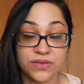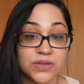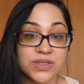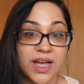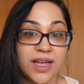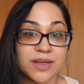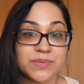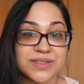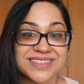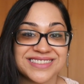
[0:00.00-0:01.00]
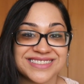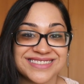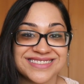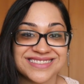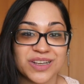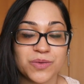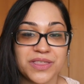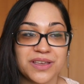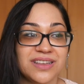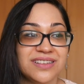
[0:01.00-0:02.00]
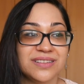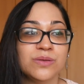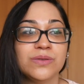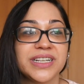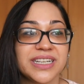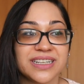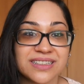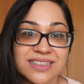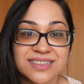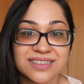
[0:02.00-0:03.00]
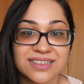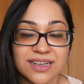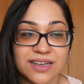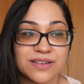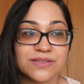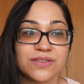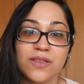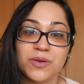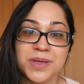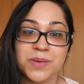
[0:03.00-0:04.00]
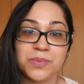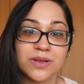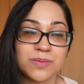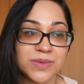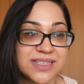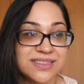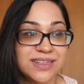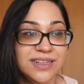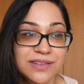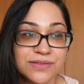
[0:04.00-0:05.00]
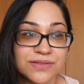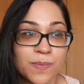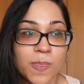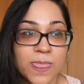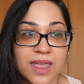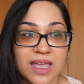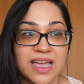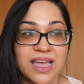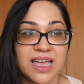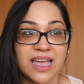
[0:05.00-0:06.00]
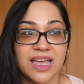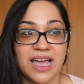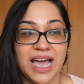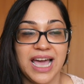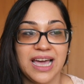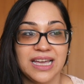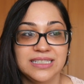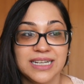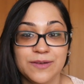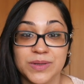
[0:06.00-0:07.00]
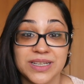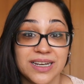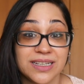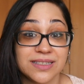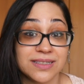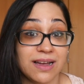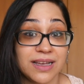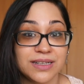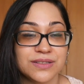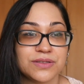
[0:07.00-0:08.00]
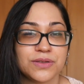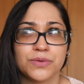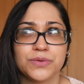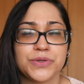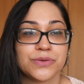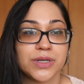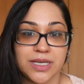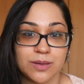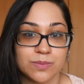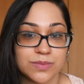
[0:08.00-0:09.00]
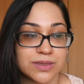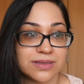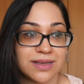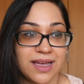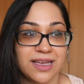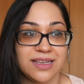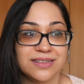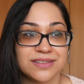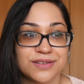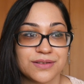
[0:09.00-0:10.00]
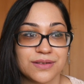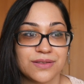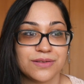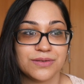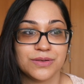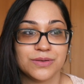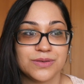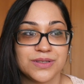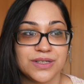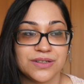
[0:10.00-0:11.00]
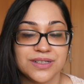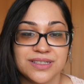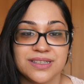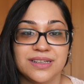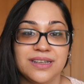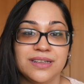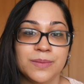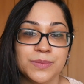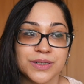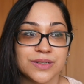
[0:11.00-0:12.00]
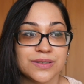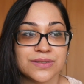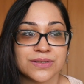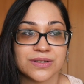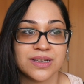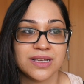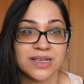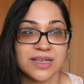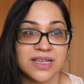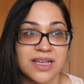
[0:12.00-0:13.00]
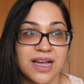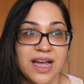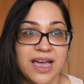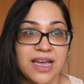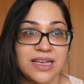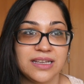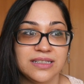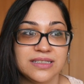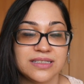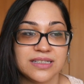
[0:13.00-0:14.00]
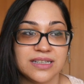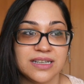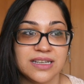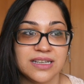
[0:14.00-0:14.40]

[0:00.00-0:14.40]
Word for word: a few times within readings of other people and myself. And I've been getting signs through dreams and through synchronicity numbers. And